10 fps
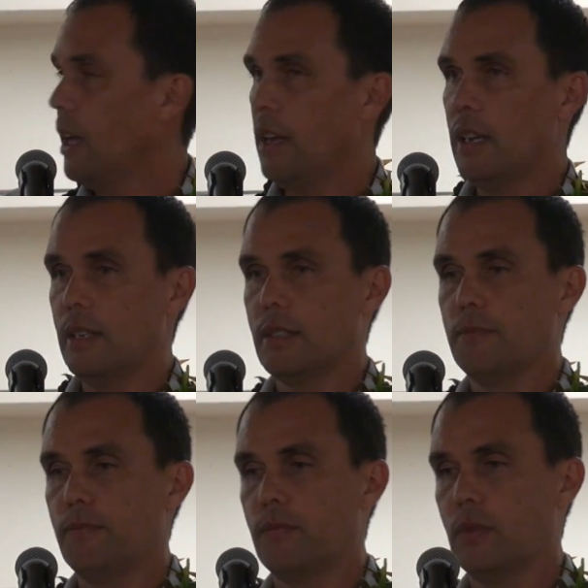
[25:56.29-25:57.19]
And
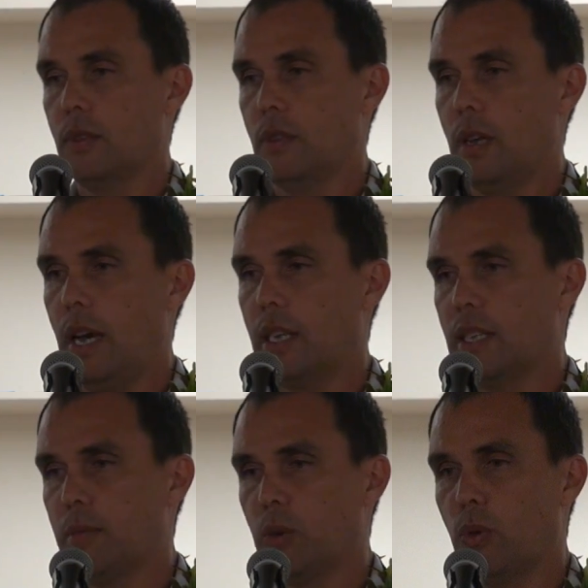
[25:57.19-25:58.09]
the
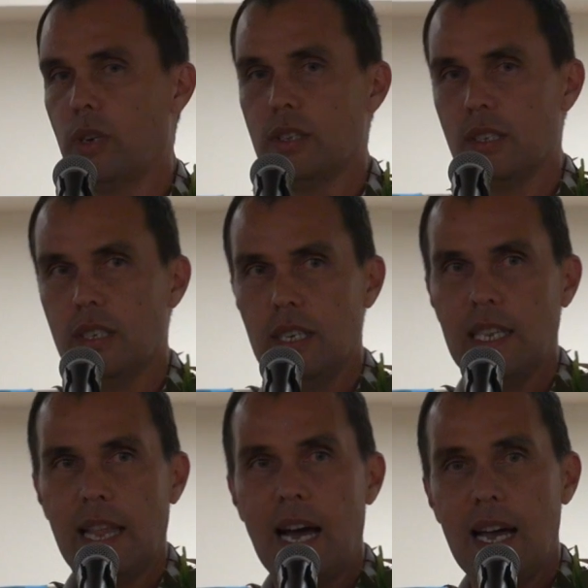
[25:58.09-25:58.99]
academic word is it
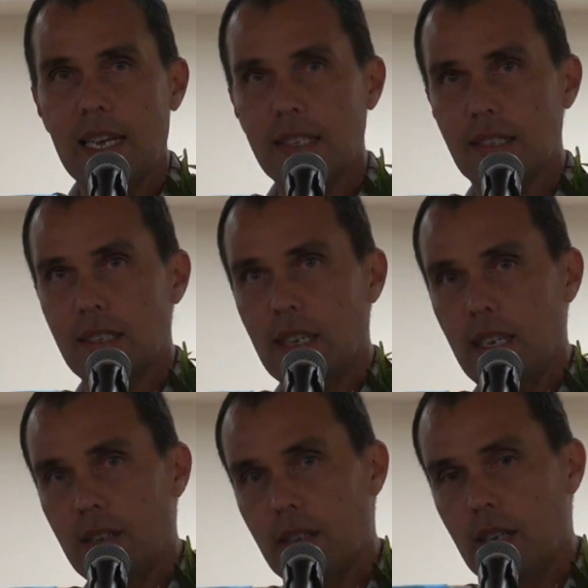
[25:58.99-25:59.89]
elides,
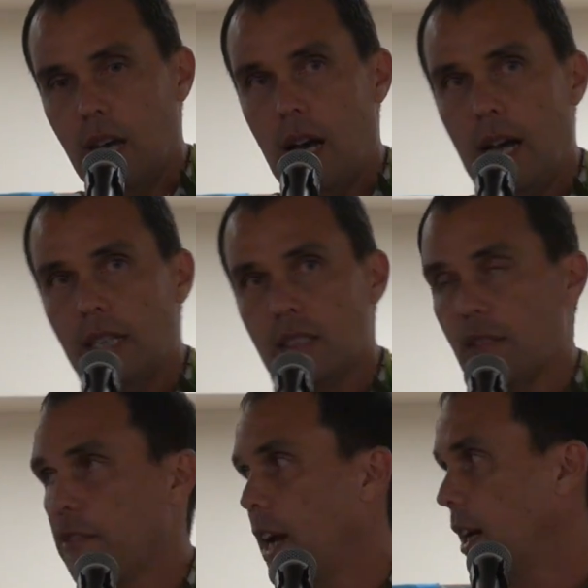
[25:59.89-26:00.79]
it hides
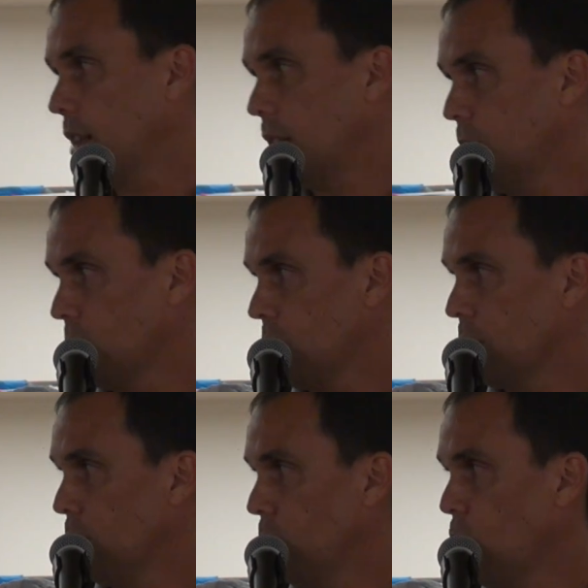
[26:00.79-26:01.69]
the fact that there's
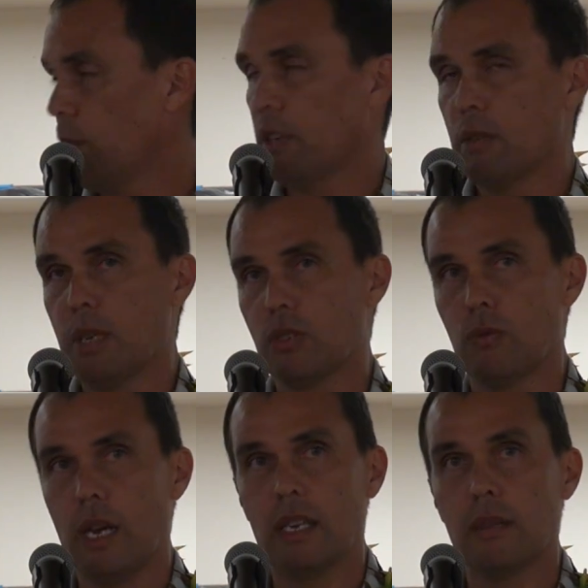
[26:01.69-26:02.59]
this more
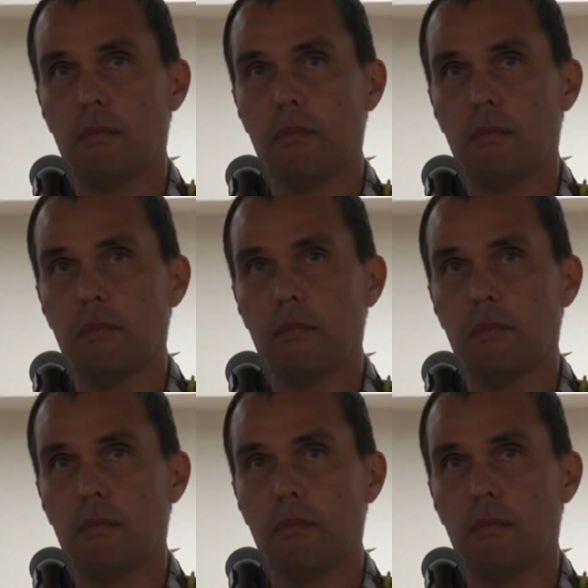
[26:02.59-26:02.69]
fundamental right at the